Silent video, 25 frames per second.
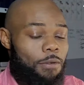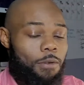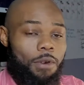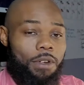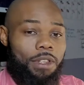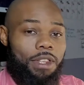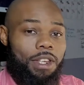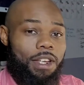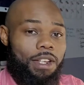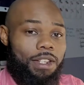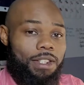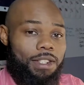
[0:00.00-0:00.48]

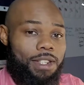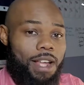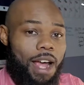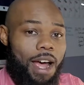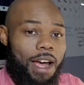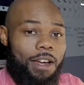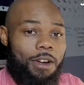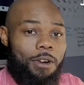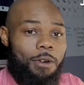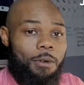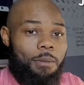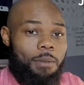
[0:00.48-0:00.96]
For the
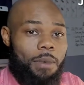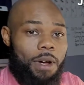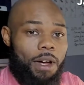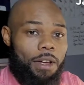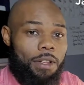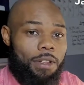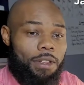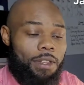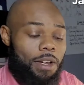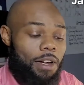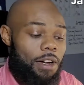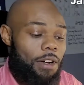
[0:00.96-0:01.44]
entire
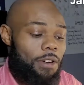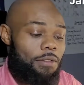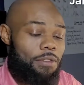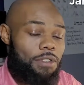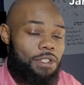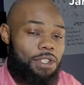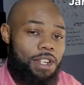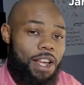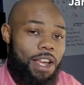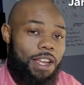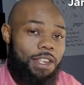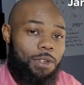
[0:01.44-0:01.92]
month
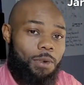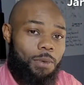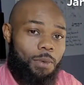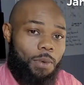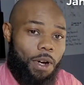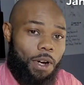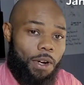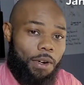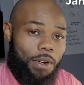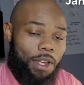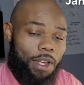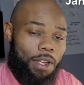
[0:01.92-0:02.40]
of
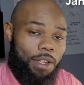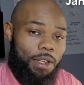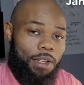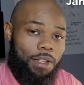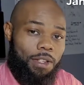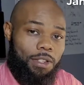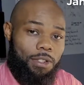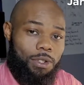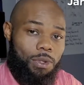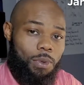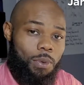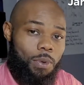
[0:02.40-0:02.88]
January
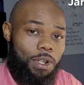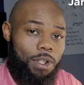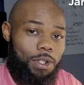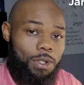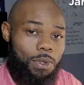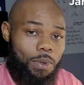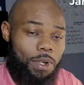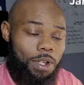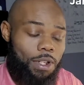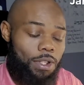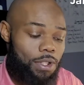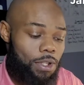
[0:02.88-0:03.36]

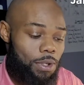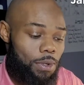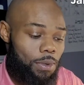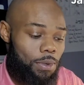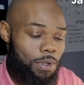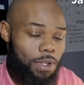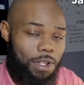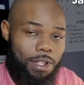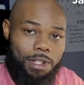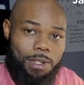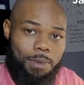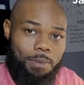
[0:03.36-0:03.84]

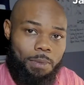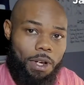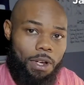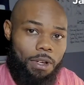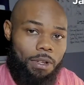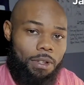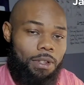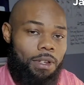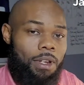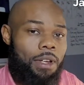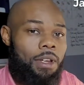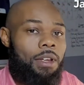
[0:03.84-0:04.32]
2022, this
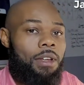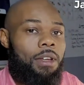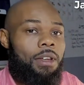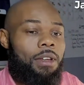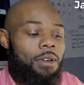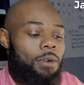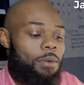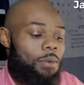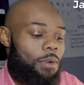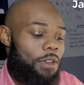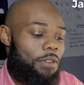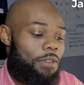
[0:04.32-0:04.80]
month,
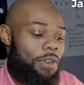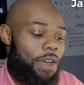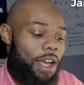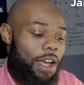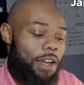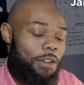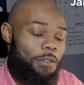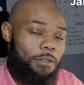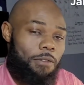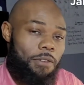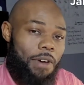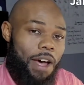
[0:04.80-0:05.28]
we've
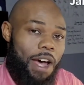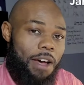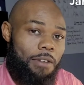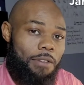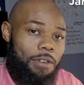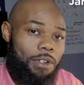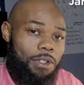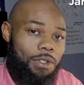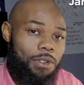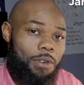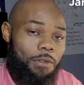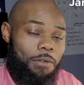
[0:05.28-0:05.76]
had
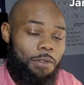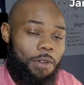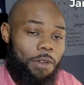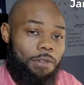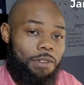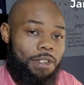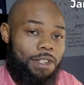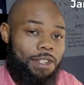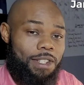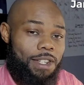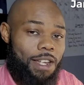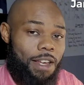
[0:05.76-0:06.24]

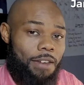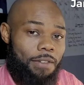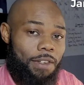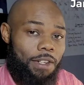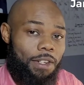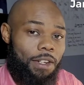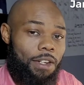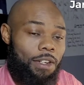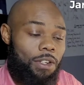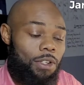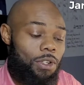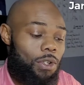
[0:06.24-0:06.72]

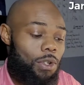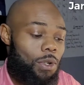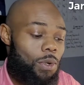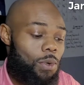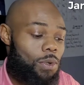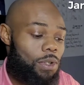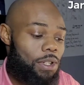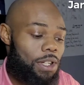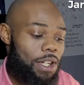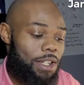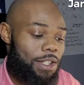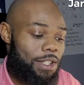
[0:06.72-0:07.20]
557
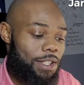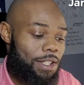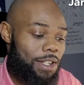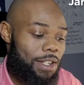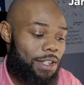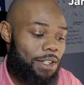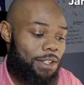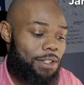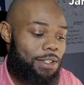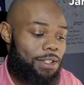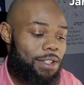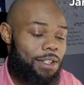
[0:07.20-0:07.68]
new
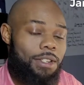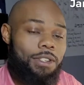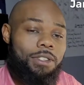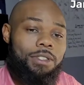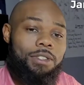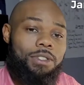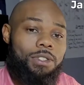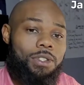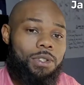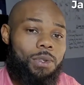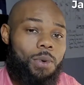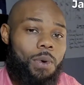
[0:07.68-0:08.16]
listings,
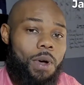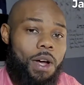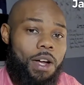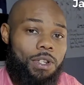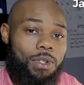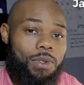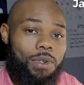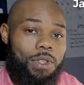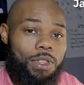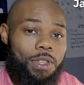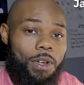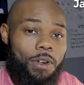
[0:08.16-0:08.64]

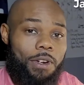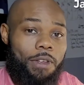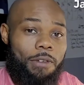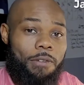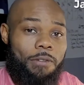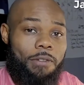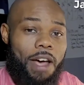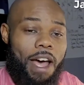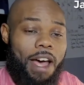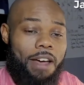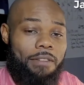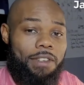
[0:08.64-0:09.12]

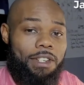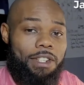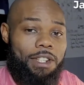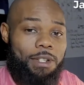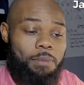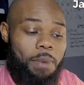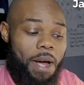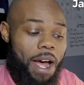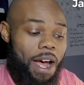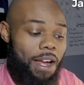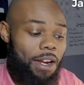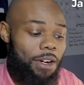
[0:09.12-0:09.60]
235
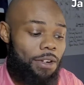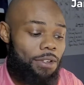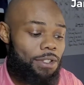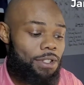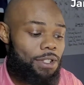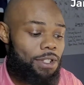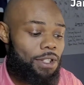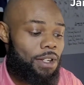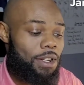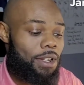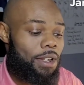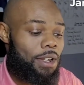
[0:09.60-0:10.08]

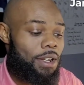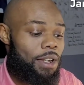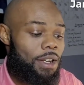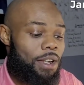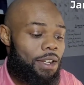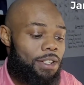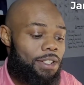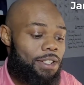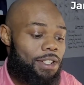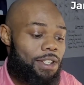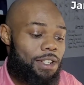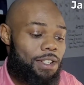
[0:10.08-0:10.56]
expireds,
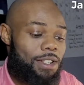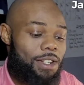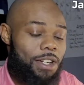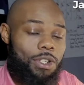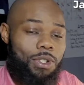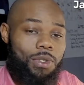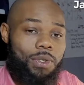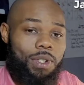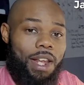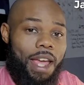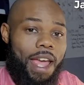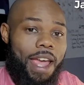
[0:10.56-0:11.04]

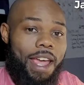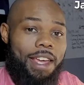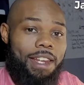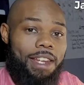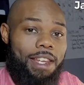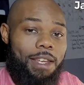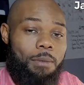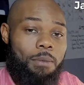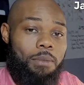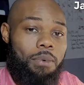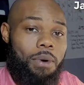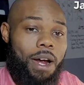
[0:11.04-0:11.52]

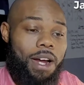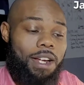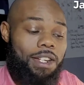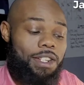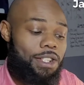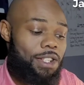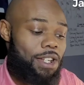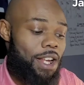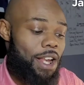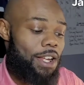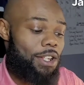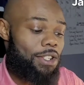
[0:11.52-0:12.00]
680
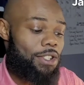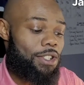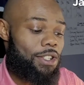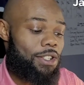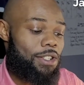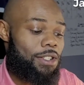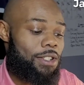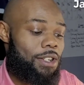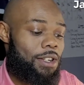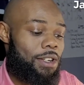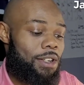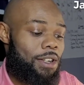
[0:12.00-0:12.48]
price
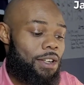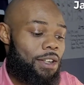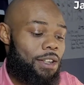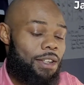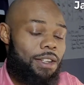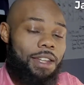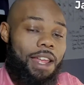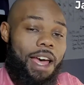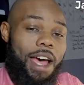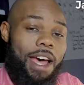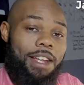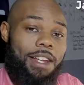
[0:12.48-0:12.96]
changes,
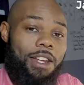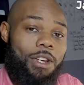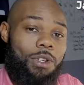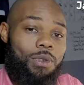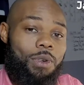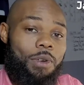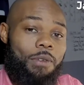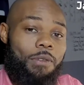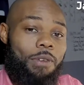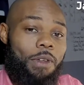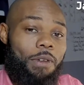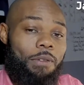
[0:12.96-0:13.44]

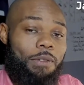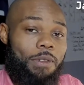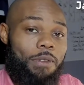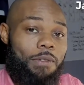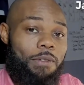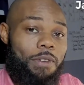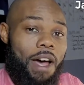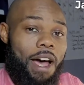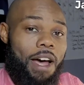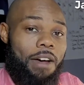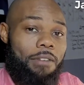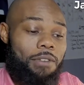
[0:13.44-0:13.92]

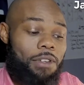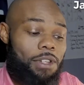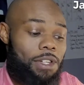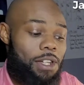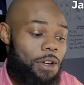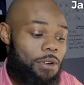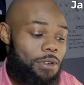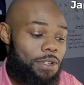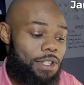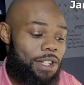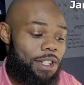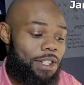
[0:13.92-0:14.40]
955
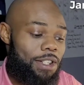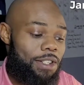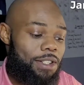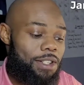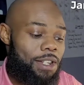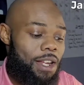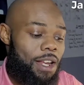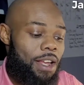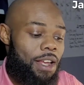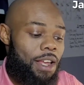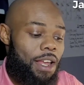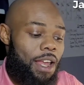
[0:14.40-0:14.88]

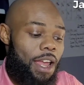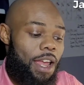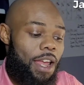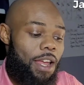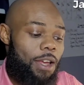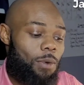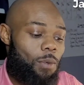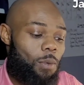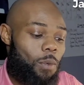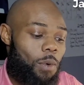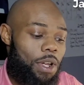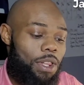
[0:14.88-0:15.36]
closings,
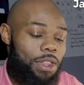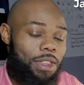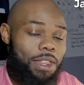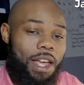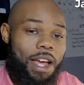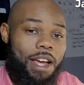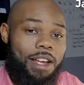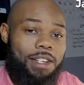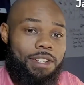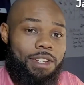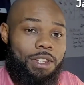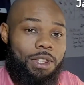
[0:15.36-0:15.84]
and
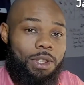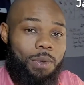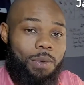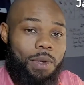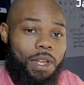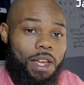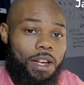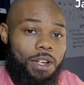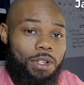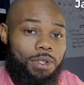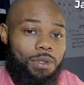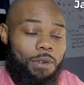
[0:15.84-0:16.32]

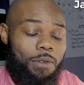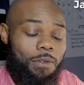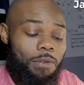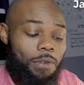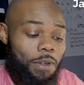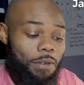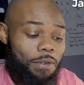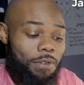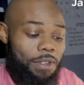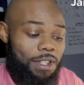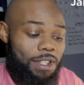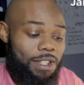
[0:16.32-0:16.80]

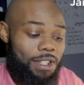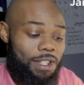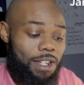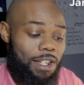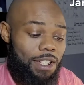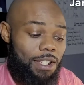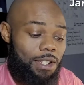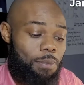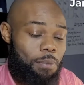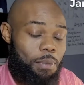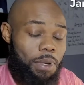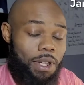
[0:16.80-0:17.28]

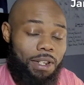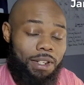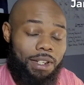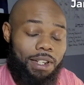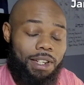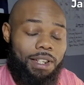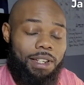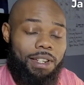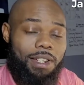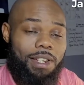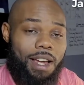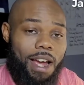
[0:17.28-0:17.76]
1,356
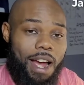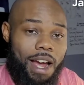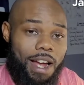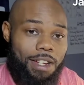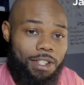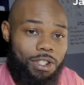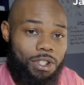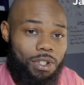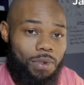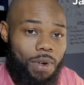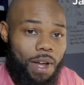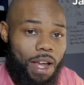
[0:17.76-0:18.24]
pending
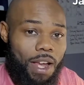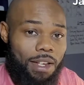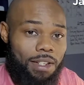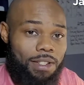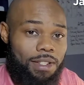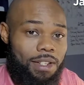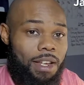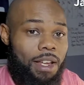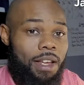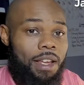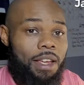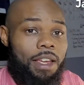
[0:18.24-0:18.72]

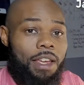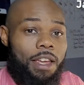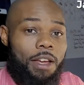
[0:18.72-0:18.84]
contracts.